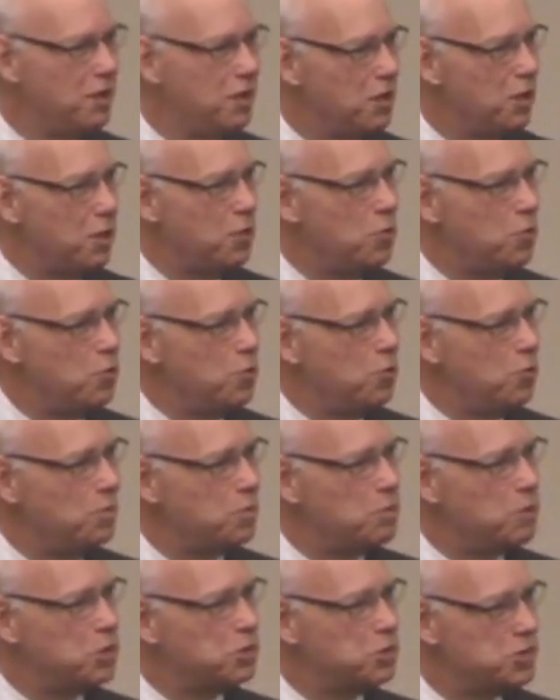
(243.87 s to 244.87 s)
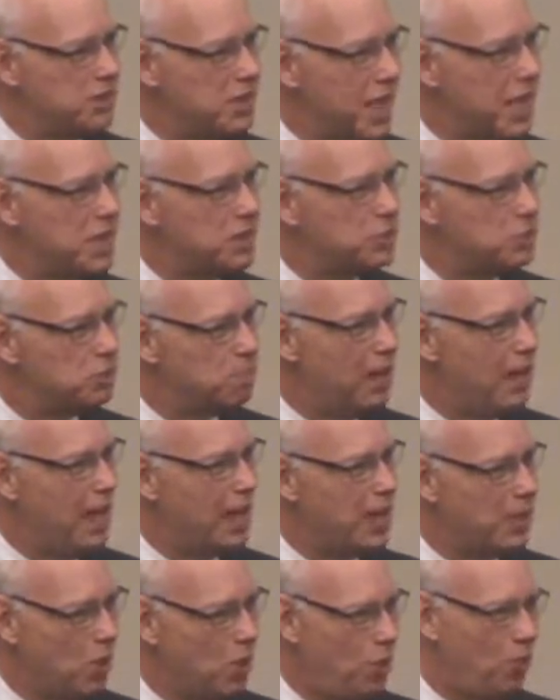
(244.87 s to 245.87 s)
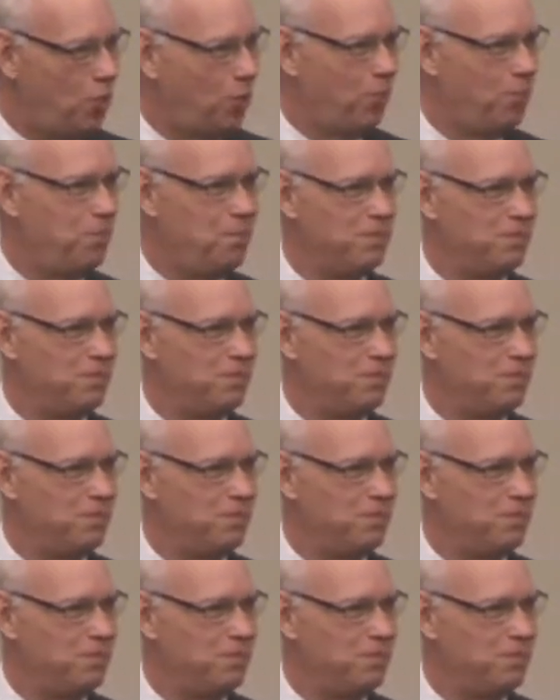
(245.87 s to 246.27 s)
who stands by you